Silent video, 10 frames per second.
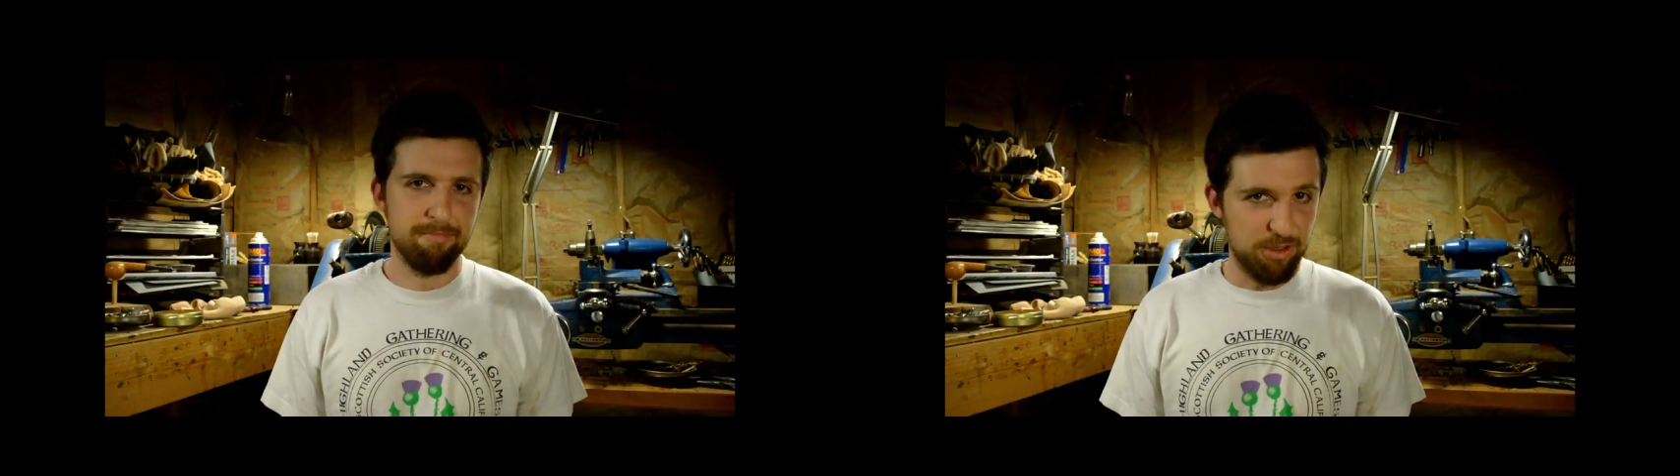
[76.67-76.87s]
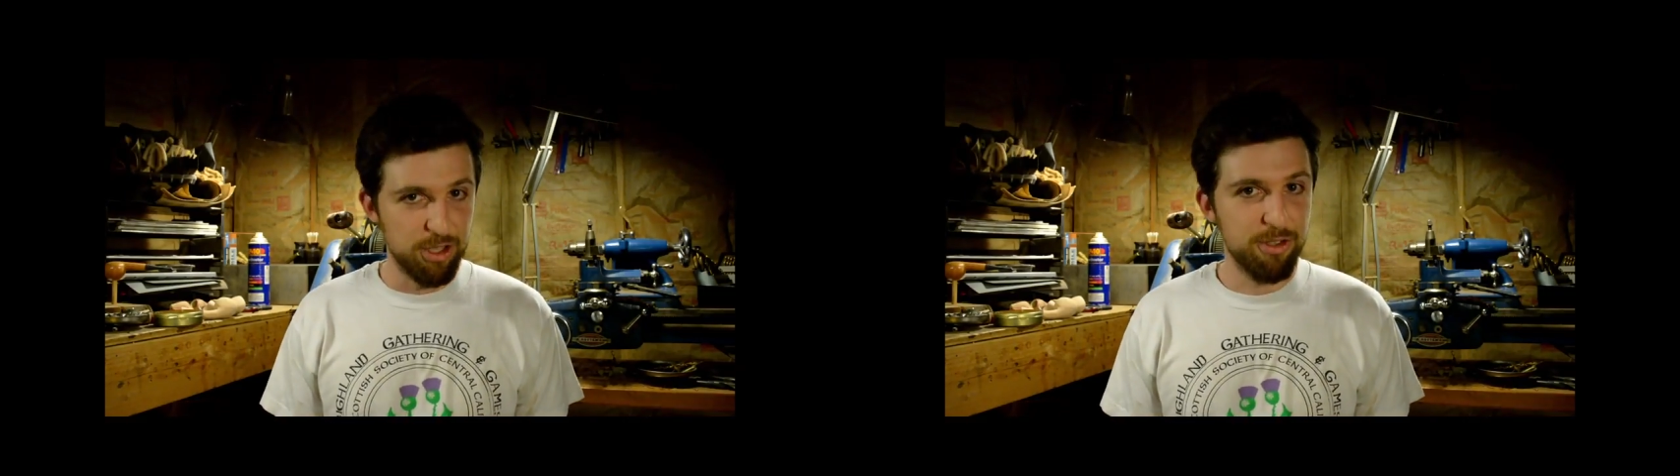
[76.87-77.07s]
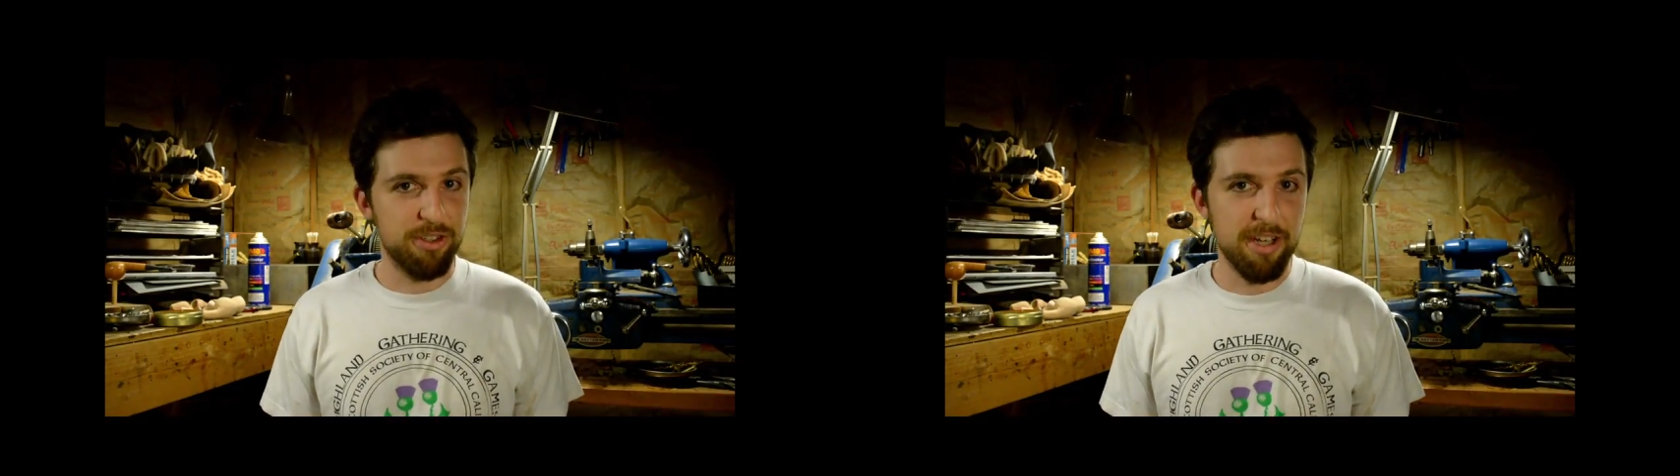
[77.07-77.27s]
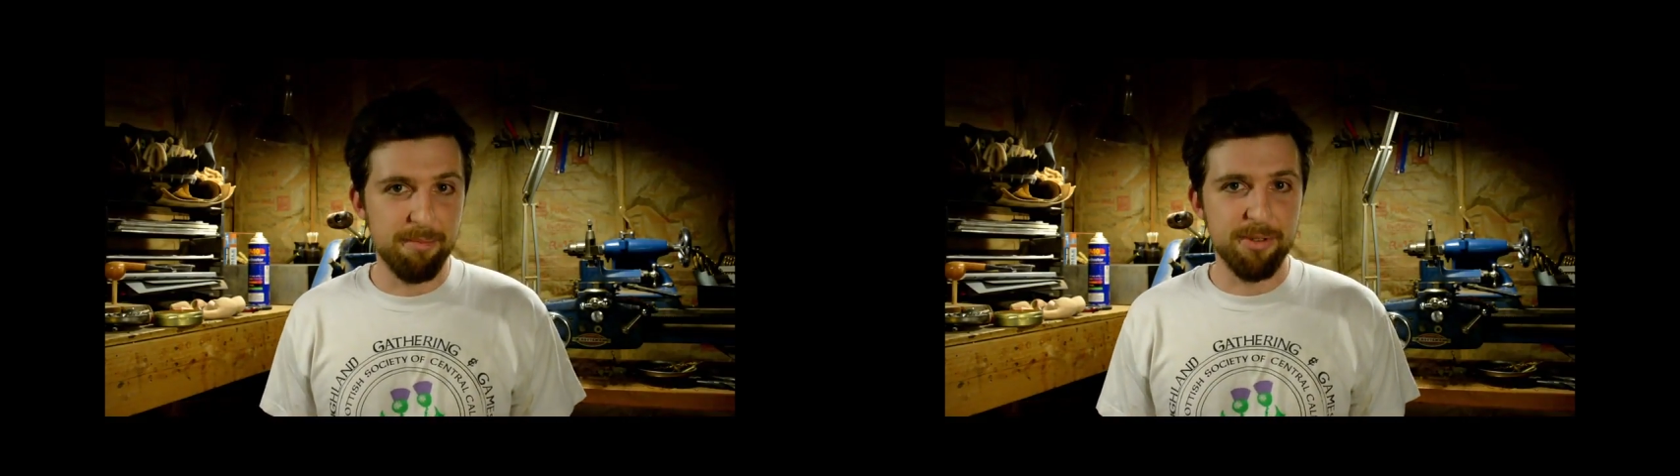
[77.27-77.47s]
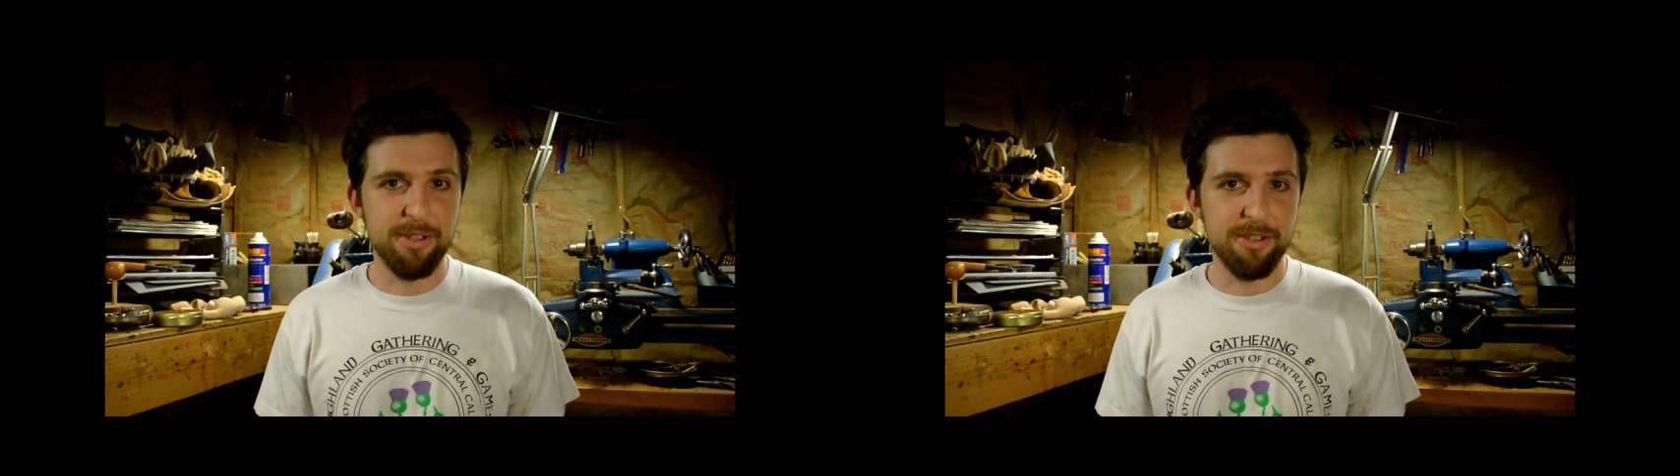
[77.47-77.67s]
just
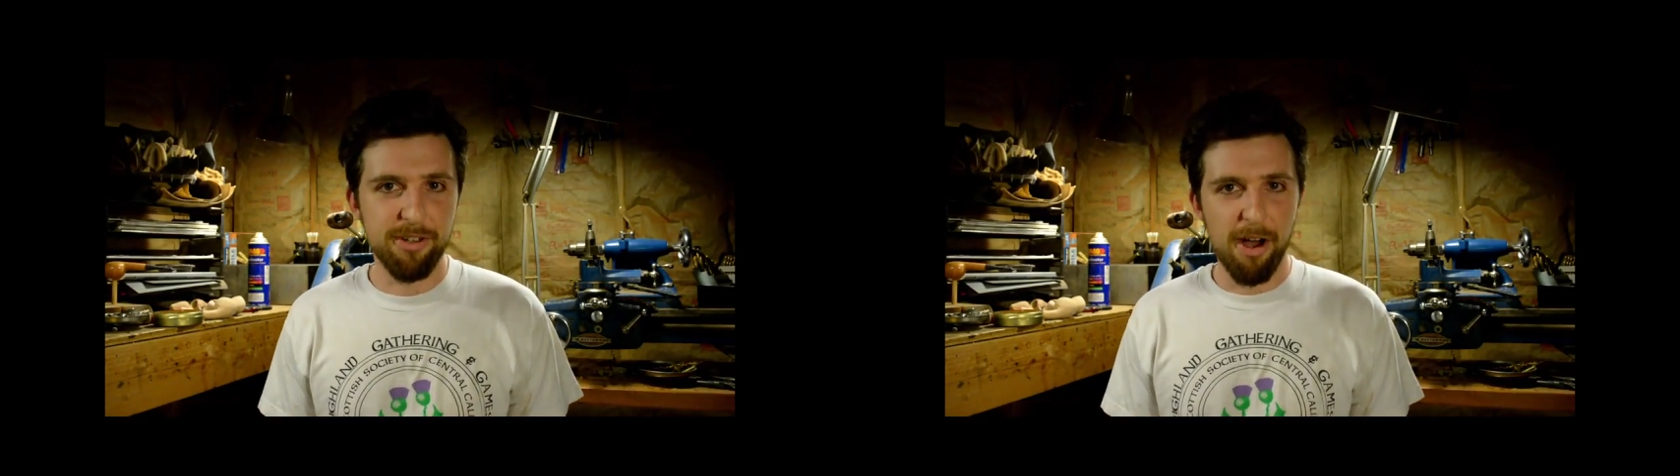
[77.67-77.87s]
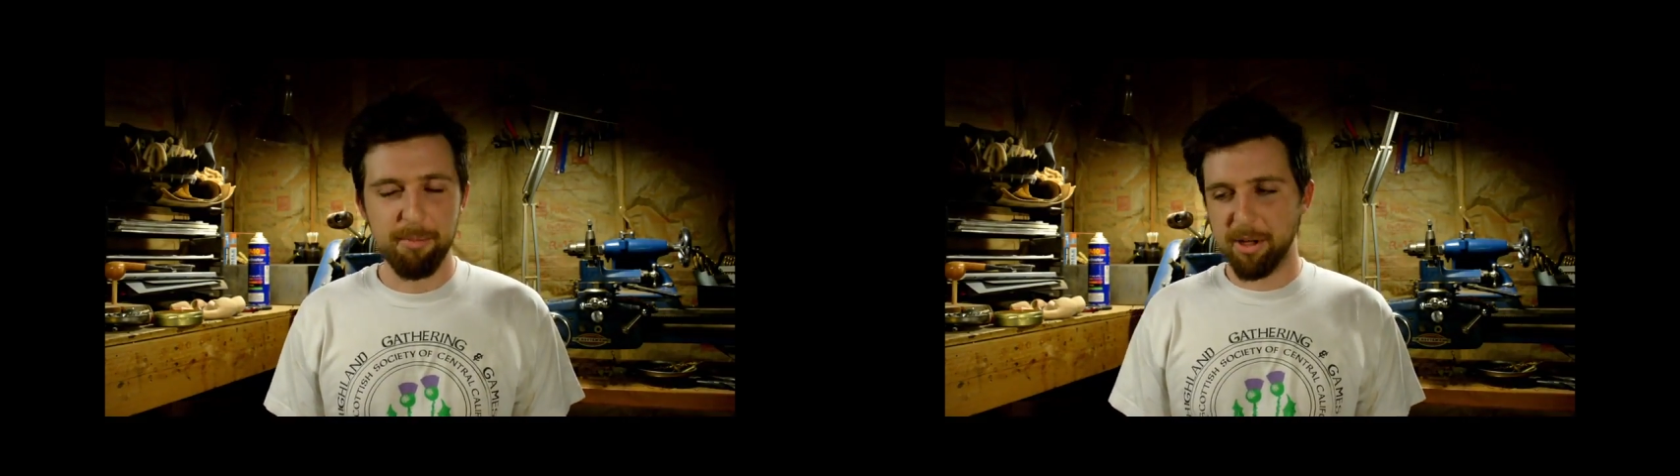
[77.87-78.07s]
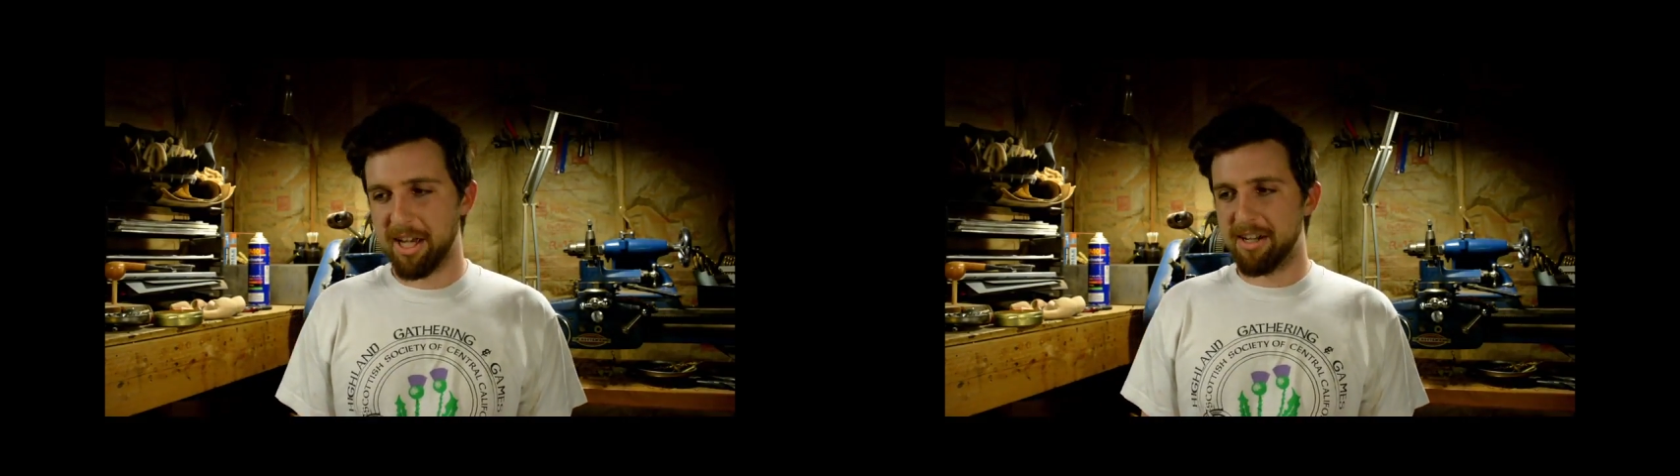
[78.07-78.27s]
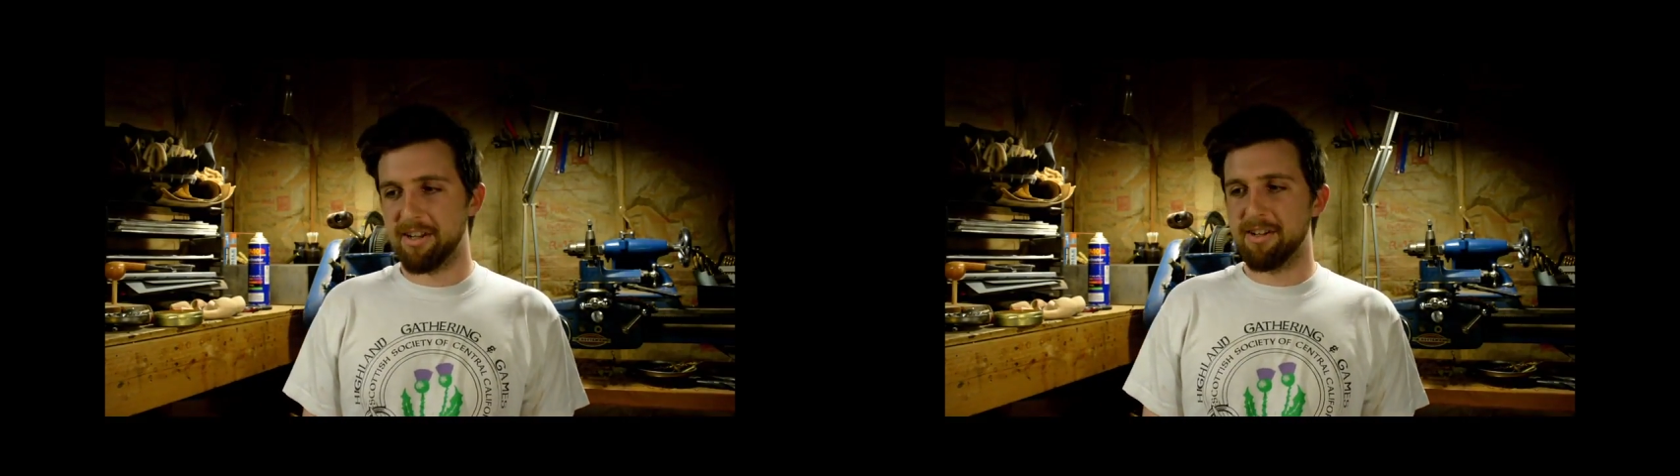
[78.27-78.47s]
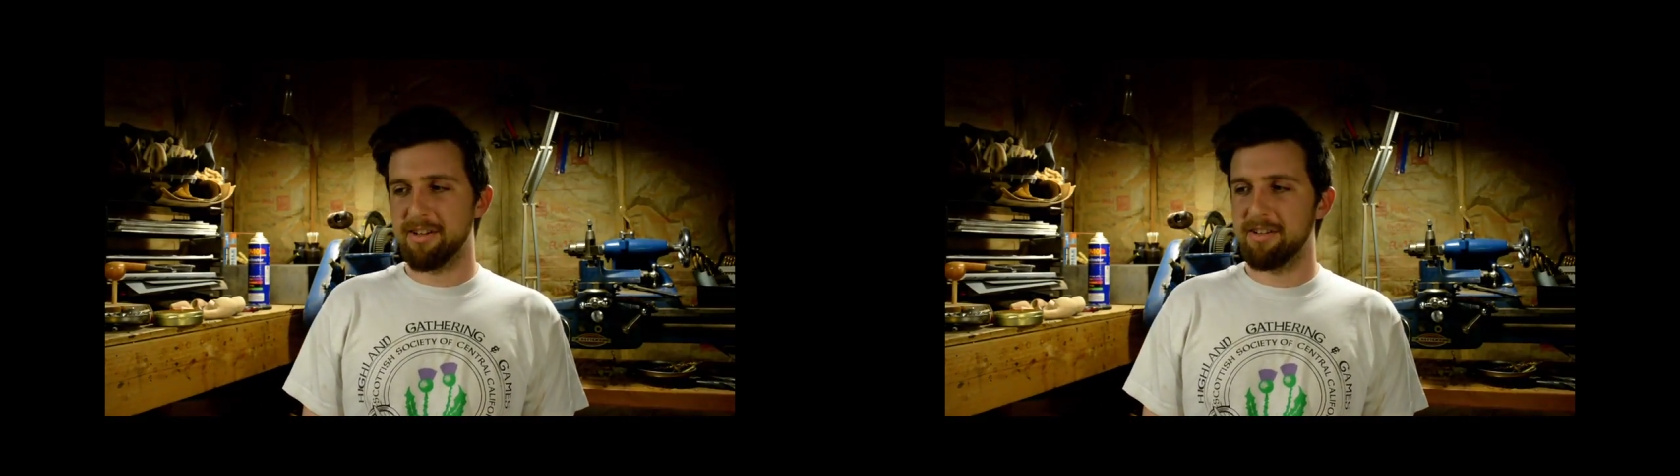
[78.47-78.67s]
stems. It's complicated